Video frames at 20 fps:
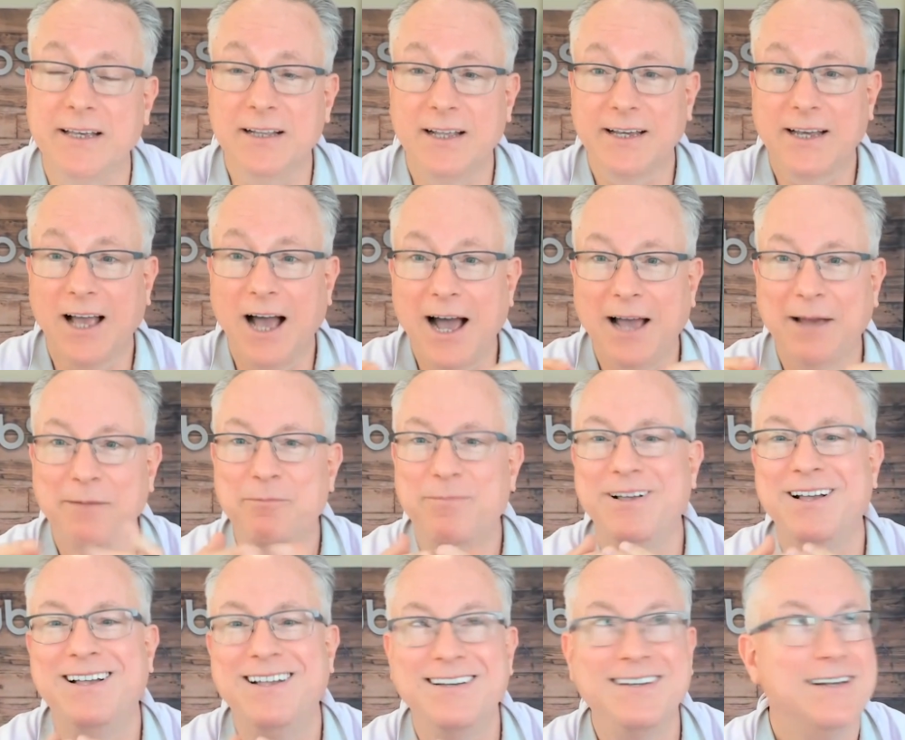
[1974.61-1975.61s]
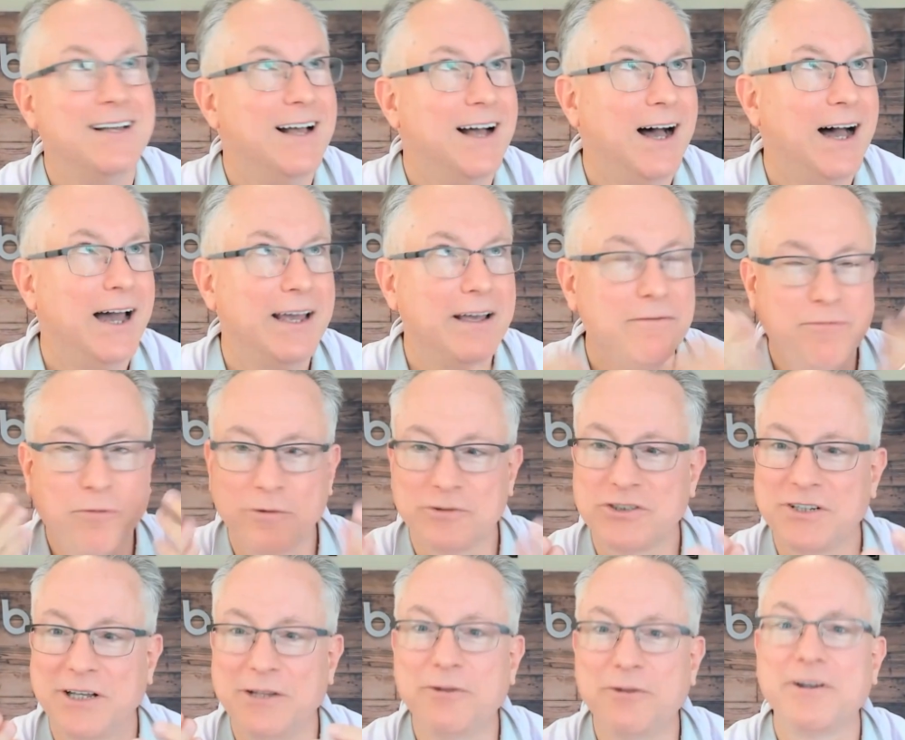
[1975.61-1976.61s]
Like I
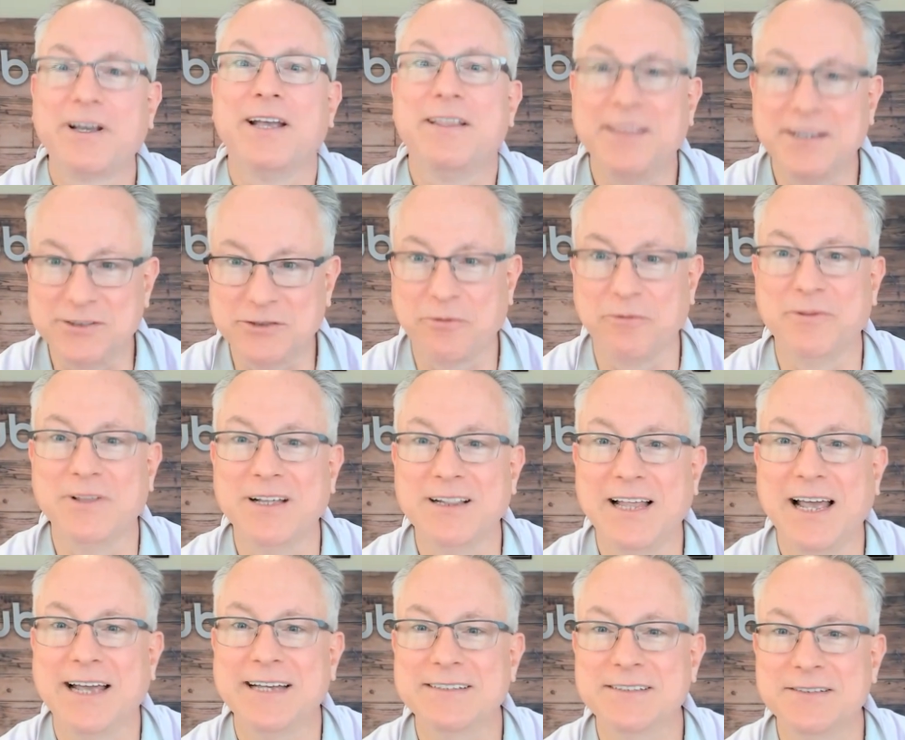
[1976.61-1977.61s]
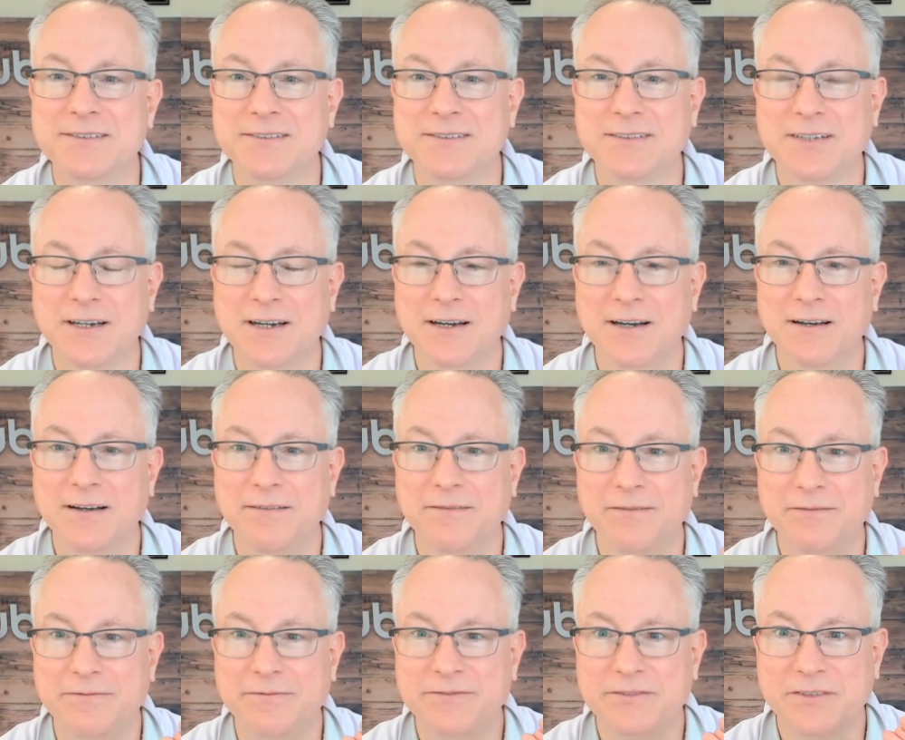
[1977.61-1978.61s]
unfortunately look at this through the lens of
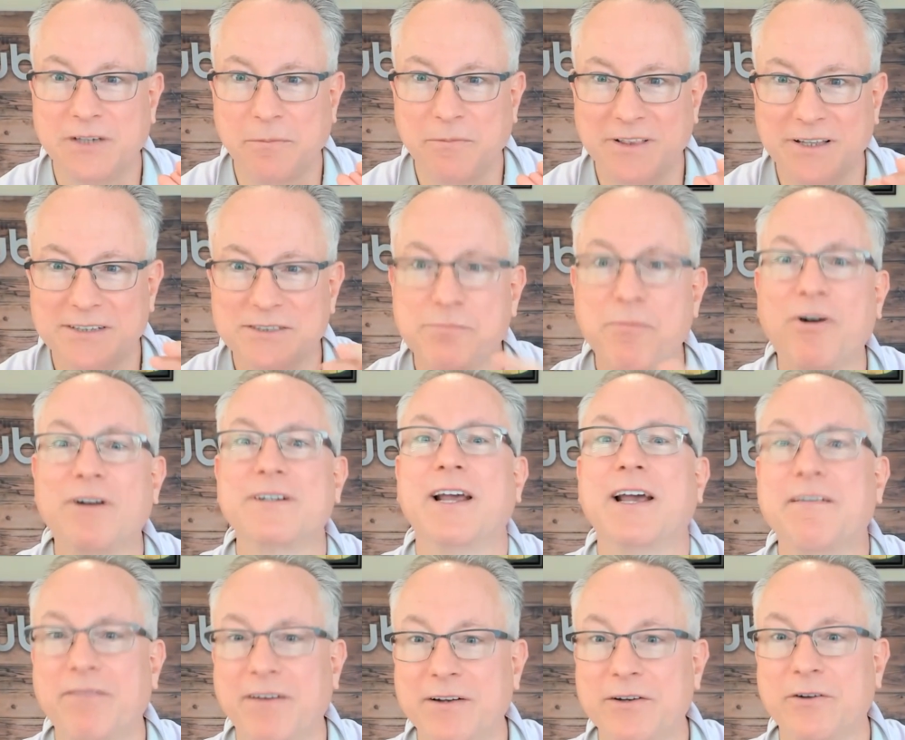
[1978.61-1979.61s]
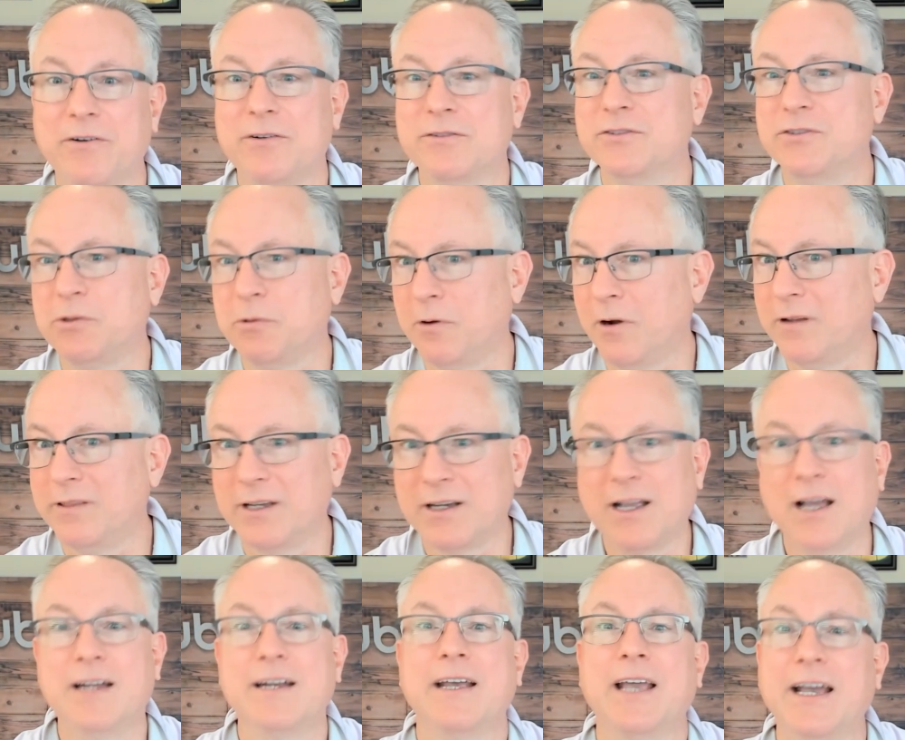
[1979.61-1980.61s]
some of these Martech vendors who are on the
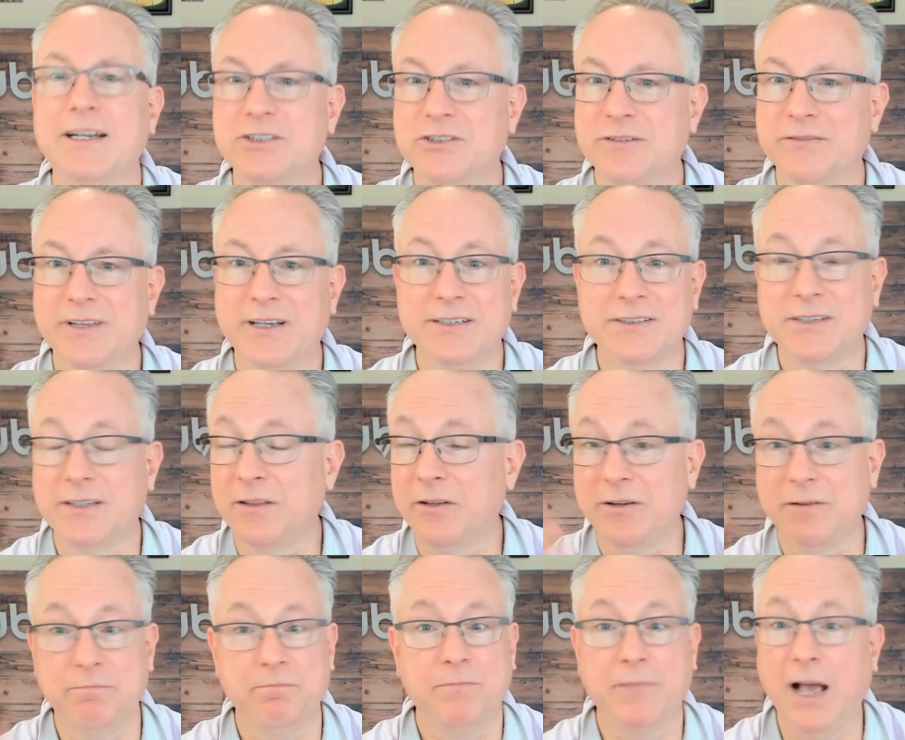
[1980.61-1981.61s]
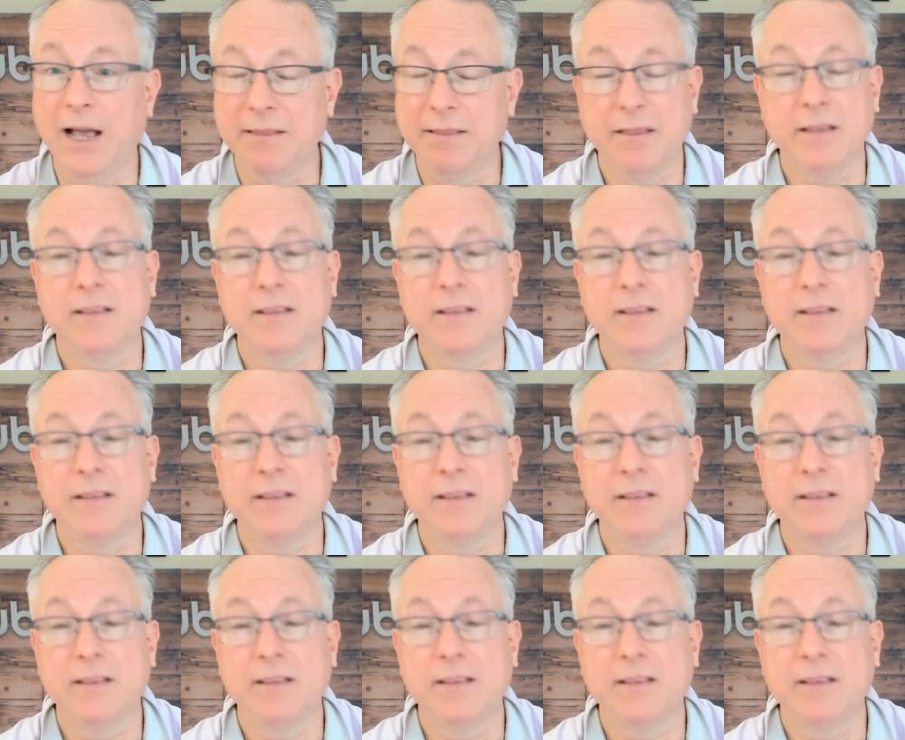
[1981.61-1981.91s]
cutting edge of this, and I think